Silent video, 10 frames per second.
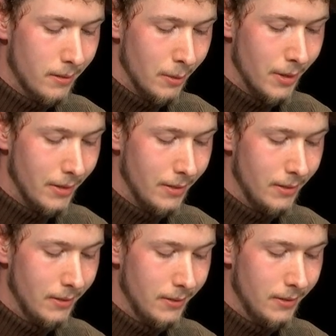Three,
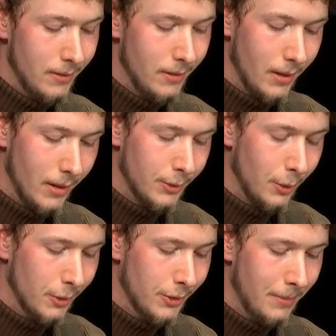it
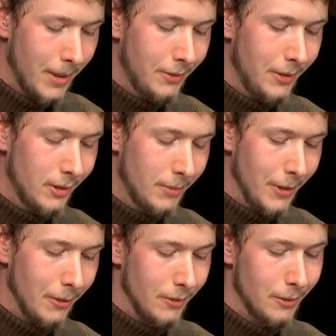talks about the
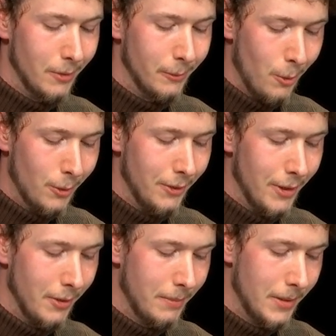experience of
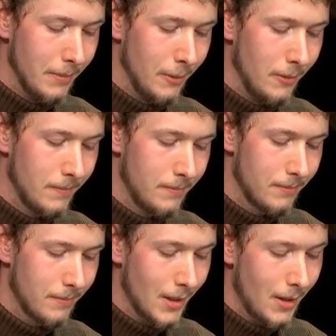ordinary people.
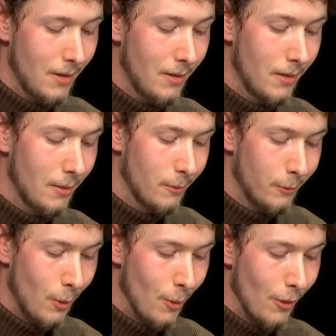
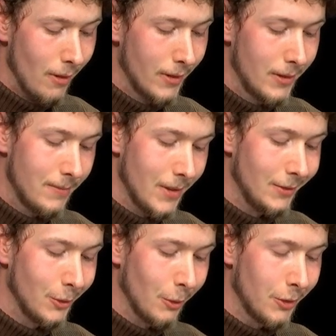Four,
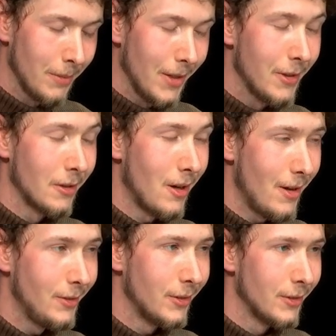it talks about the
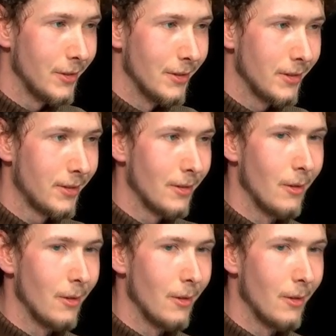consciousness